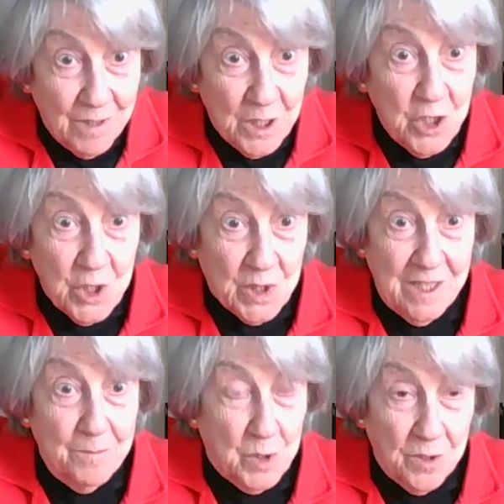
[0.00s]

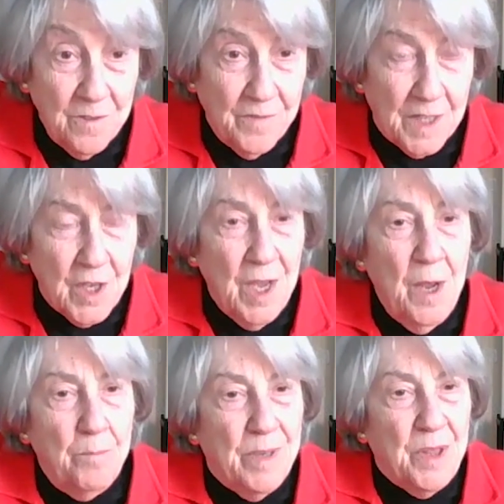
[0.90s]
religiously observant,
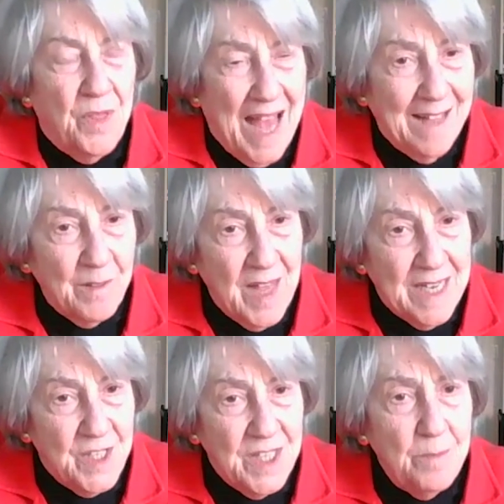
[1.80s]
but that
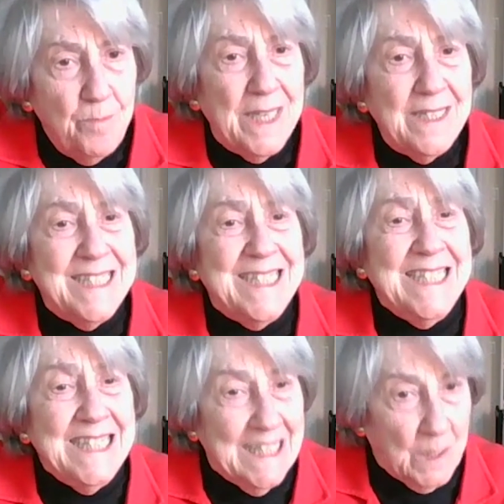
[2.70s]
they did
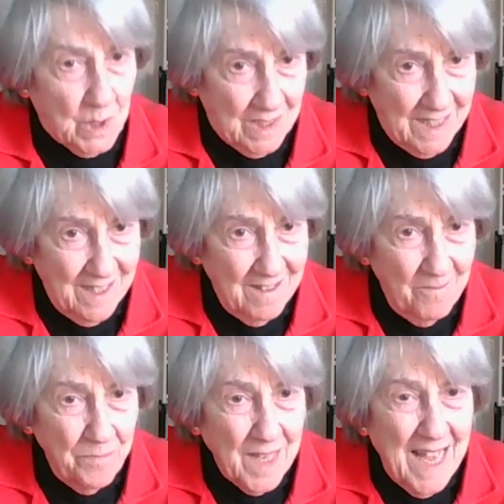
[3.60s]
punctiliously?